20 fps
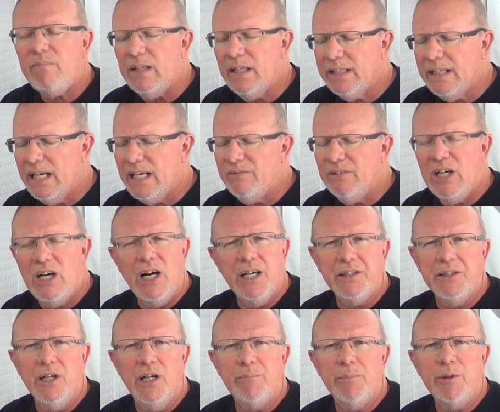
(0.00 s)
kind of an
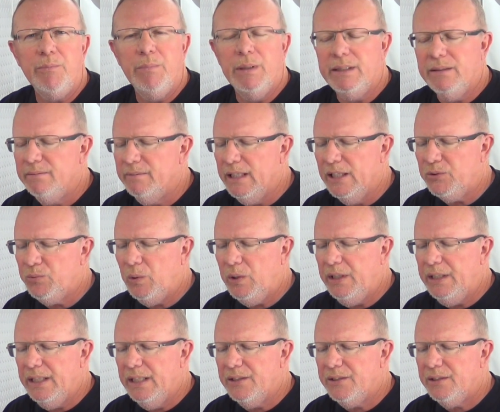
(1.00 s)
odd number, but that's
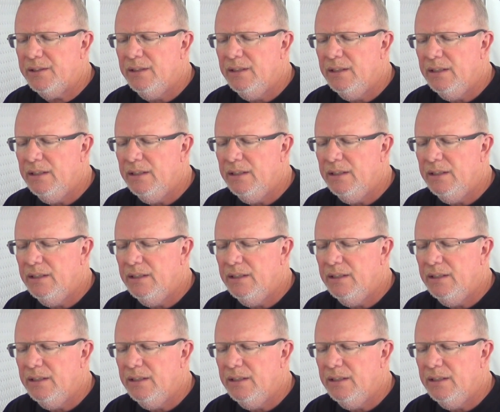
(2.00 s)
what it is.